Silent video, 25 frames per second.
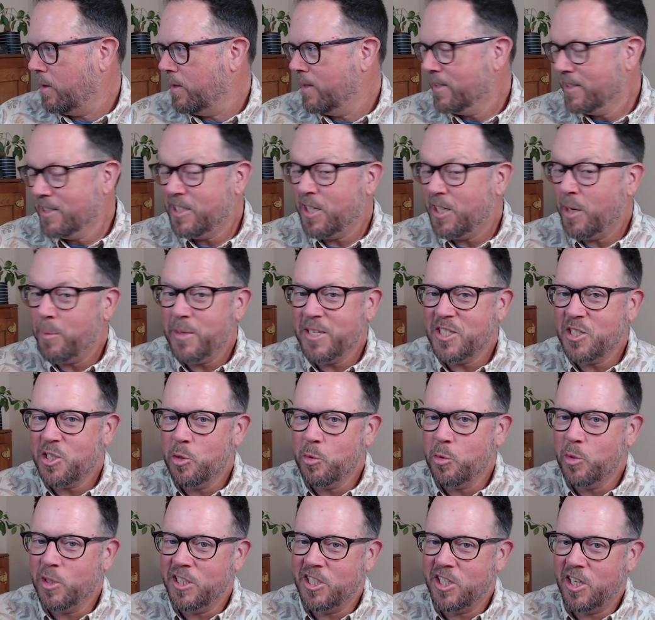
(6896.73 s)
Jimmy's
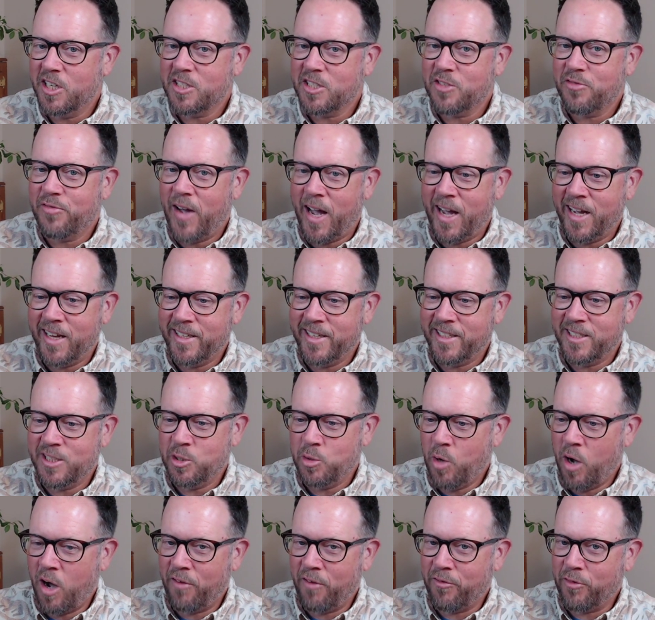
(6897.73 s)
doing just fine
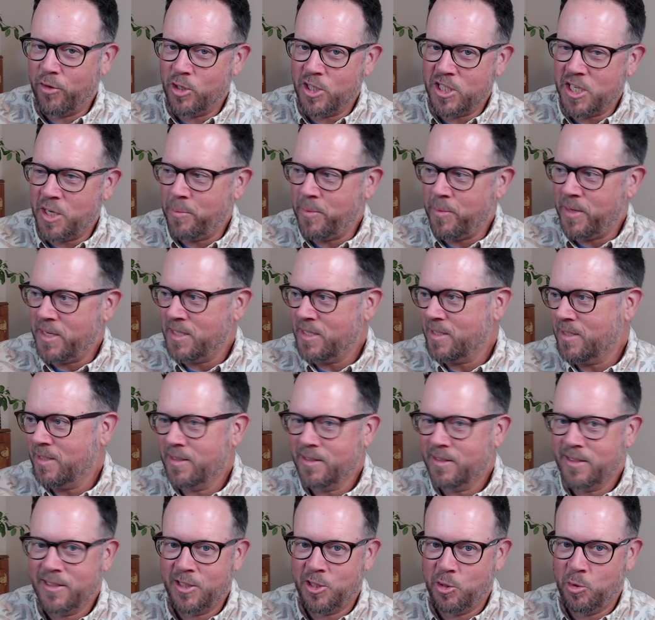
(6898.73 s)
to offer Jimmy's
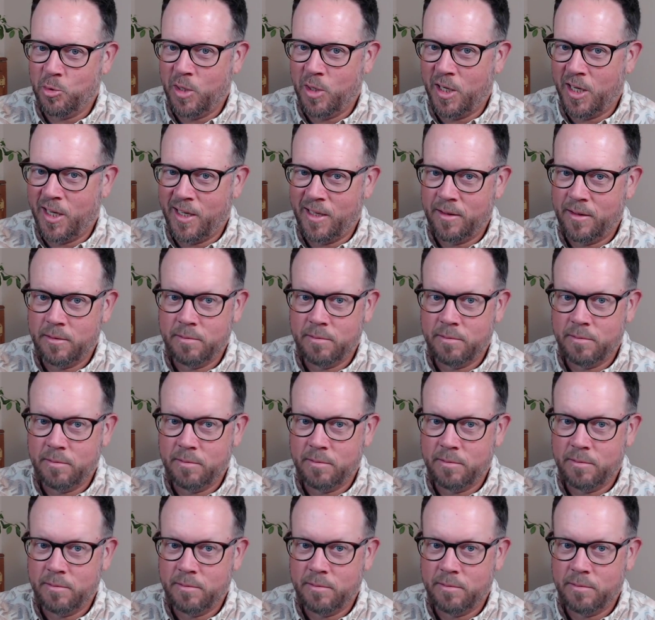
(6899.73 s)
to uh,